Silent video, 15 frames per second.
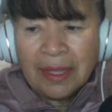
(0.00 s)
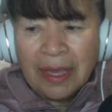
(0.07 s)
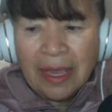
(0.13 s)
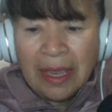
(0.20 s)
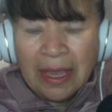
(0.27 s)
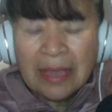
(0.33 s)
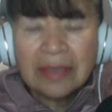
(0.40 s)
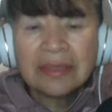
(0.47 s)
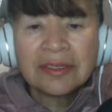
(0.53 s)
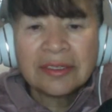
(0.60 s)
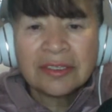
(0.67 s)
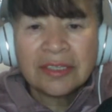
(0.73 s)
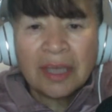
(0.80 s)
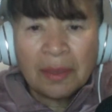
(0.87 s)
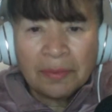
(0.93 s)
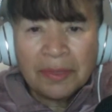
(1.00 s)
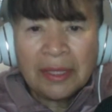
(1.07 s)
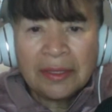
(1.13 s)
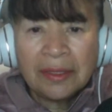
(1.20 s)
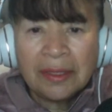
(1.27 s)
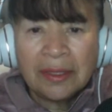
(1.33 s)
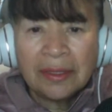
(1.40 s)
is
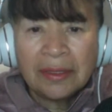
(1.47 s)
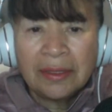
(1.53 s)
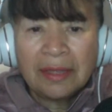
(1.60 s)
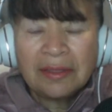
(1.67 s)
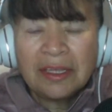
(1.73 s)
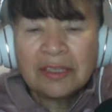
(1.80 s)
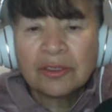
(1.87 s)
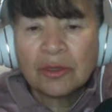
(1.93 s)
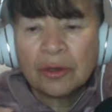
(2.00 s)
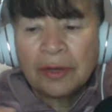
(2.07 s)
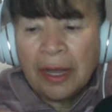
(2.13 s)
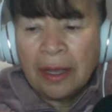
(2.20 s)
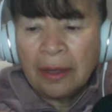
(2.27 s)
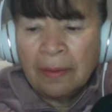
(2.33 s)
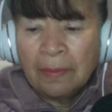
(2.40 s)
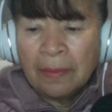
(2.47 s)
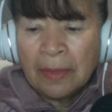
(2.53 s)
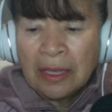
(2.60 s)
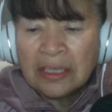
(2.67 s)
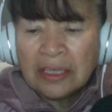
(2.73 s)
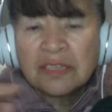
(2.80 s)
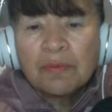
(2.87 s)
something that is gonna
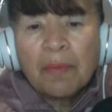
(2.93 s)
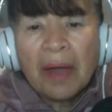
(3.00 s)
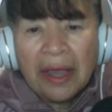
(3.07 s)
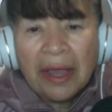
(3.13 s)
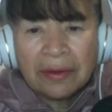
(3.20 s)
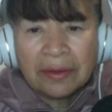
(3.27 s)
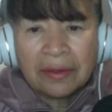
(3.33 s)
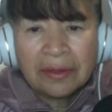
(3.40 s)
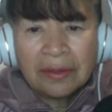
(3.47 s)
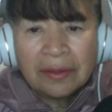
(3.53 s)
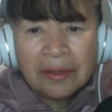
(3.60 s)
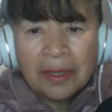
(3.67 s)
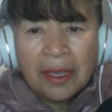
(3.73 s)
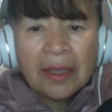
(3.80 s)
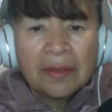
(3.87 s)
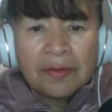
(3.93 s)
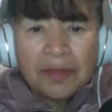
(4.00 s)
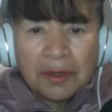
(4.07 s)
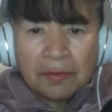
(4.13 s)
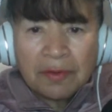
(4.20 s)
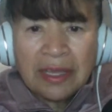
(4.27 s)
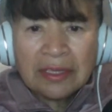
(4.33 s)
spiral
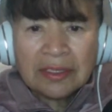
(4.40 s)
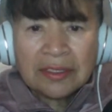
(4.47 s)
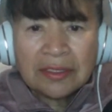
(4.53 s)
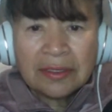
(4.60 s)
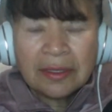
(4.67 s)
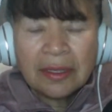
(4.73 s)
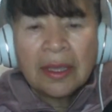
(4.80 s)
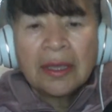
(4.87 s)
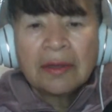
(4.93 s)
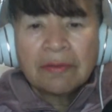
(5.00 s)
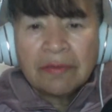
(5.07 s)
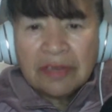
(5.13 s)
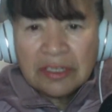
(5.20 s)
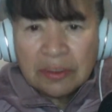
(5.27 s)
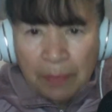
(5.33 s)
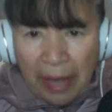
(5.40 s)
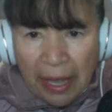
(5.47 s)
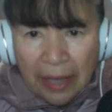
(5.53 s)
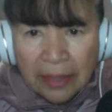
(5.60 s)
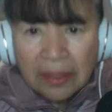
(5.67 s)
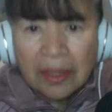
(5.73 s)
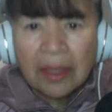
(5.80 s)
the rest.
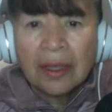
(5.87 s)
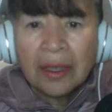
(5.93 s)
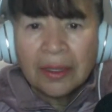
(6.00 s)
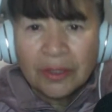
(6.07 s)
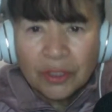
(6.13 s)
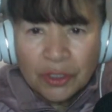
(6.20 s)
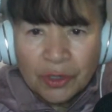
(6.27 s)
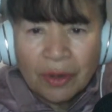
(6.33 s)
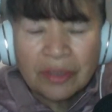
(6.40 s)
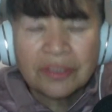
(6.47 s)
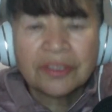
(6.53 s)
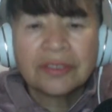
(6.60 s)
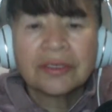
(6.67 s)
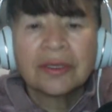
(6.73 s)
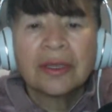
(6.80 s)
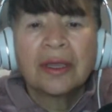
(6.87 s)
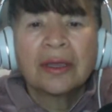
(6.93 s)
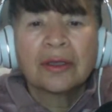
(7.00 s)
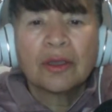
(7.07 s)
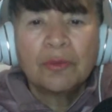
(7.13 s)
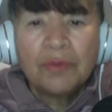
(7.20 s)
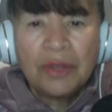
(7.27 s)
Respect, trust,
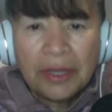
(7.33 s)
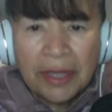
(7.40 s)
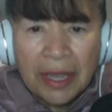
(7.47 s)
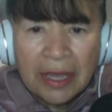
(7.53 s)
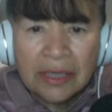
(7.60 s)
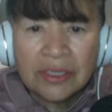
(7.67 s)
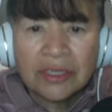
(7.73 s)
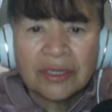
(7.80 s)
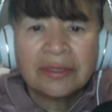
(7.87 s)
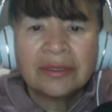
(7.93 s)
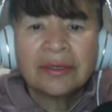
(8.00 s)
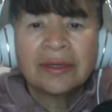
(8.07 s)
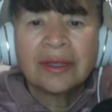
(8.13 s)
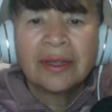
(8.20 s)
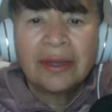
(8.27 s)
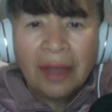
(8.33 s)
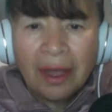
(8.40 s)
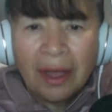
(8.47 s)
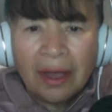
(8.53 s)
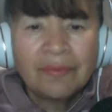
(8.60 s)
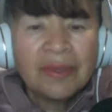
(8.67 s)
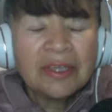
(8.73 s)
communication,
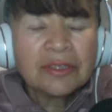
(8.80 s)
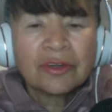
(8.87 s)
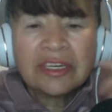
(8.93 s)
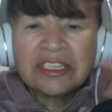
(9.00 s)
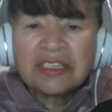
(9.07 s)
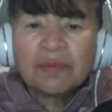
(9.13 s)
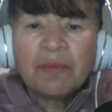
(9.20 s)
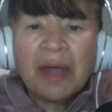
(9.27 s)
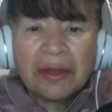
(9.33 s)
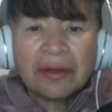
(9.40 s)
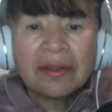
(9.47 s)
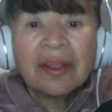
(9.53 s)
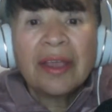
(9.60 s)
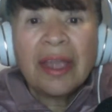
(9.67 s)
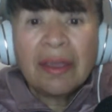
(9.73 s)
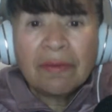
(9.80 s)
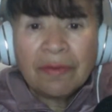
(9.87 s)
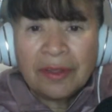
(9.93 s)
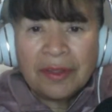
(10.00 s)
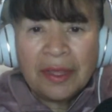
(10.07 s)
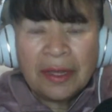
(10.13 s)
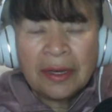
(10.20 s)
love is gonna spiral
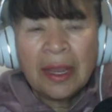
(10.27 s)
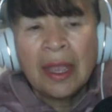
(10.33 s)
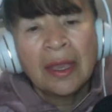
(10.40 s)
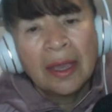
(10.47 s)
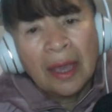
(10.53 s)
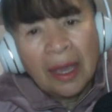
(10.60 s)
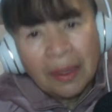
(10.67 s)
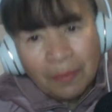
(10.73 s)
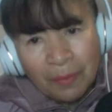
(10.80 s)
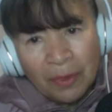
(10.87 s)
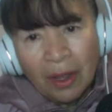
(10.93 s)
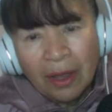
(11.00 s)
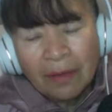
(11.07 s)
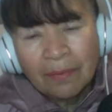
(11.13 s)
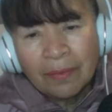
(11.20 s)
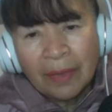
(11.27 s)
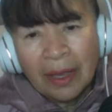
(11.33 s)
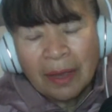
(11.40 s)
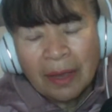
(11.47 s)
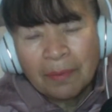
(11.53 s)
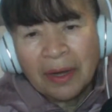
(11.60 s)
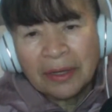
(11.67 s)
everything. And love,
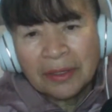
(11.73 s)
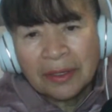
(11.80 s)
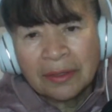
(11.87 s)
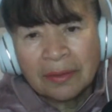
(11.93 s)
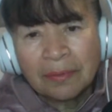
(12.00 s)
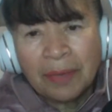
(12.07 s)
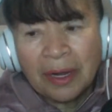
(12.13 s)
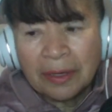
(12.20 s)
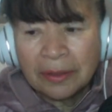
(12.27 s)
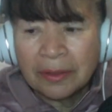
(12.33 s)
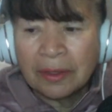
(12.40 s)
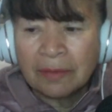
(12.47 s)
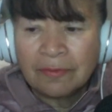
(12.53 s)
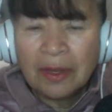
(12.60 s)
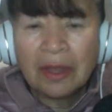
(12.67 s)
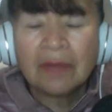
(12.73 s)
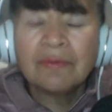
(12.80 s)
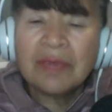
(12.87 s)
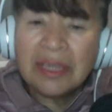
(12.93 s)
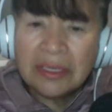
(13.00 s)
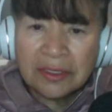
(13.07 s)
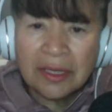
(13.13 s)
part of love
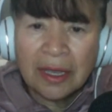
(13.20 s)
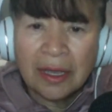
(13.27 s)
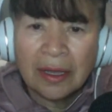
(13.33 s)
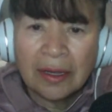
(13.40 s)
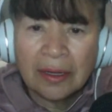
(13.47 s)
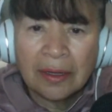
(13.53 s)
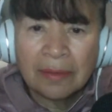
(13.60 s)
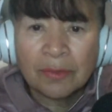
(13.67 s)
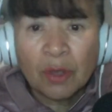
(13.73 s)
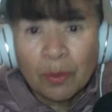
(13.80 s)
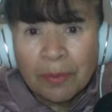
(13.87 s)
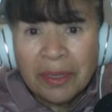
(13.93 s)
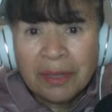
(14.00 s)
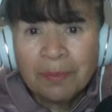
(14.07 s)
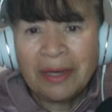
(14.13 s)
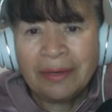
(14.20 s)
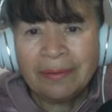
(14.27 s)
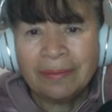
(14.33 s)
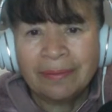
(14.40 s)
is commitment.